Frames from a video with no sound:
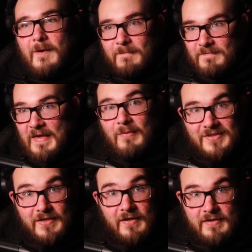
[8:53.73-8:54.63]
That
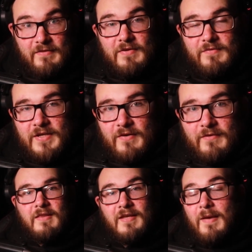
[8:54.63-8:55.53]
was the idea for the video.
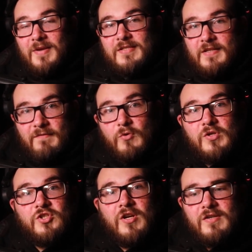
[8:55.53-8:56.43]
The gimmicks, like the
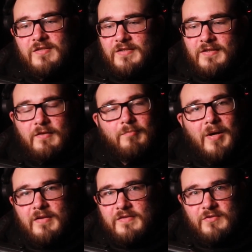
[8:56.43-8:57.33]
voice changes and the little
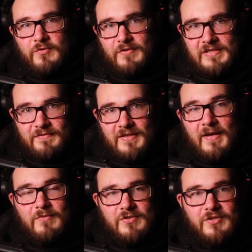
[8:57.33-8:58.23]
buttons and all the rest of it,
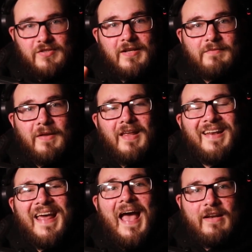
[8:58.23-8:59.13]
that was just
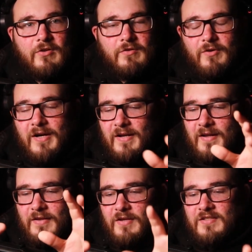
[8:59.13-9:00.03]
an add-on, right?
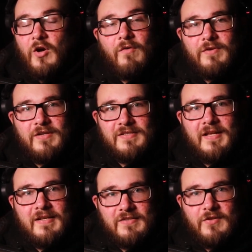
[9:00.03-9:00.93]
It's obvious
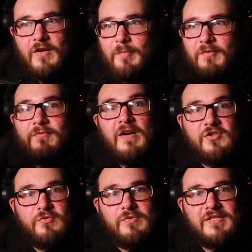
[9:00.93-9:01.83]
that is not a
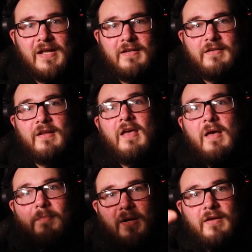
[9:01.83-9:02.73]
professional standard,
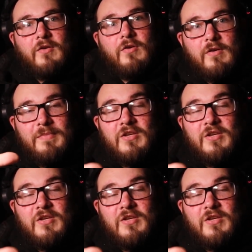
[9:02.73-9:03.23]
but it could be